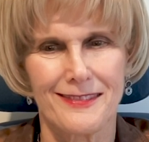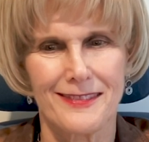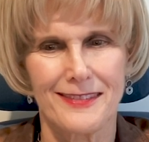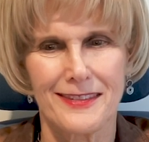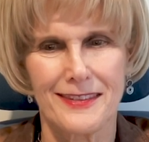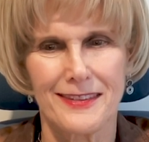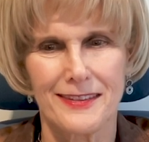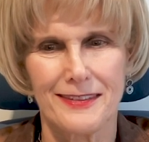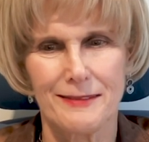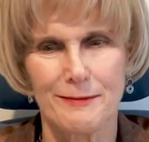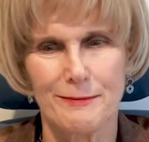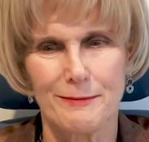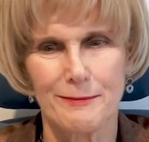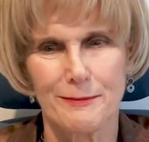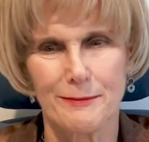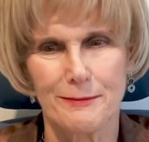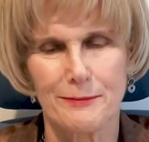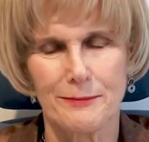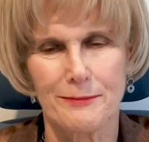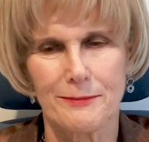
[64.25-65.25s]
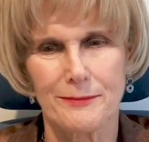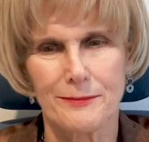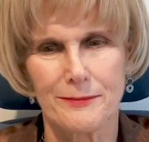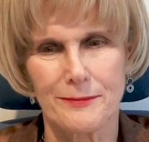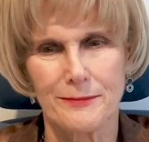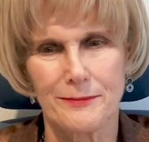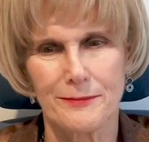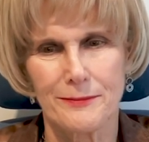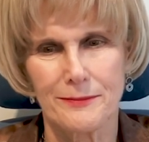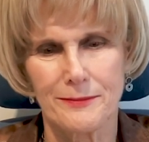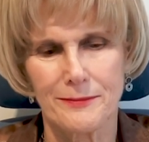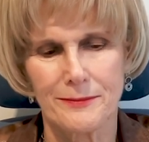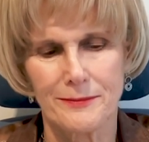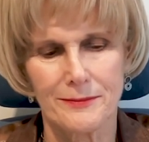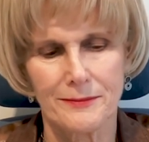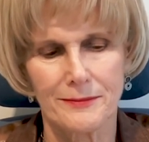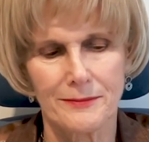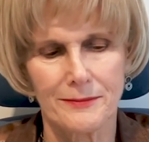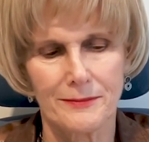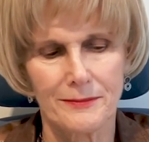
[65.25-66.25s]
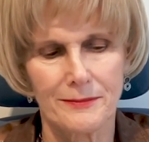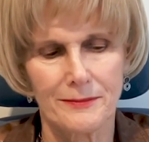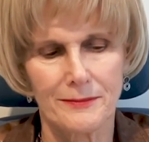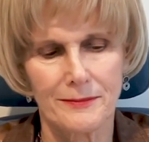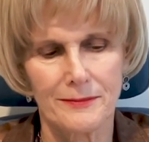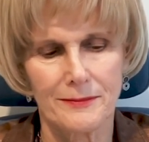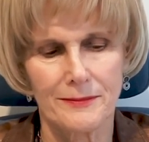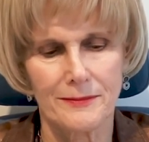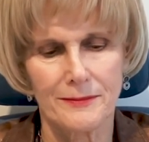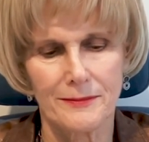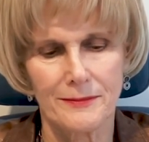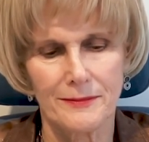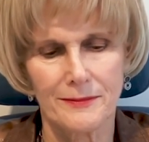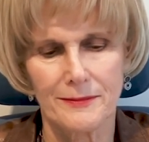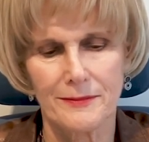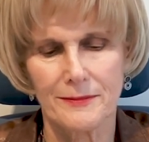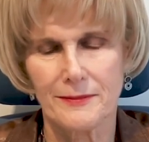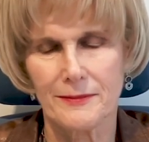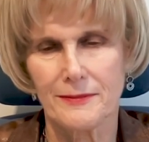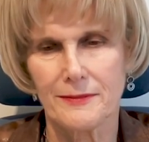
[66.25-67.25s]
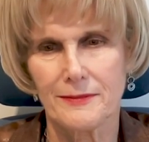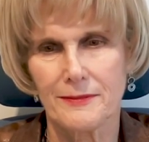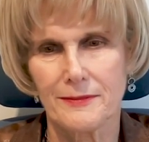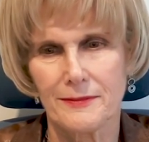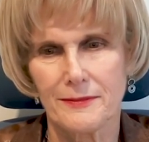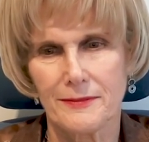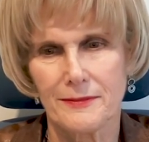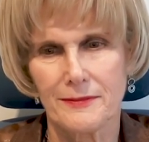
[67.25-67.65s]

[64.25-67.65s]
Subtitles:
This person isn't speaking.